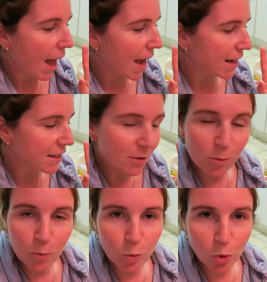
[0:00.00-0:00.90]
And
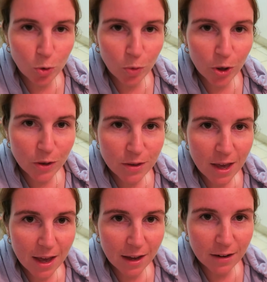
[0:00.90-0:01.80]
Woolworths
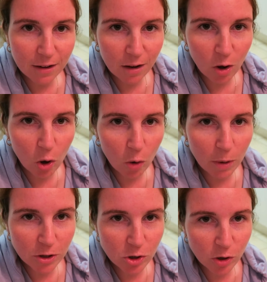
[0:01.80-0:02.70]
had a whole
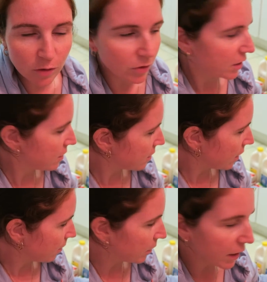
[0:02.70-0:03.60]
bunch of these
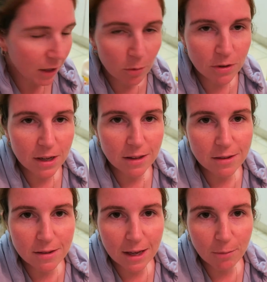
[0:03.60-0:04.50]
Lean Cuisine
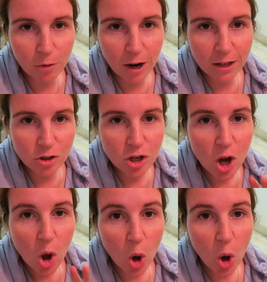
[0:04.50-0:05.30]
steam range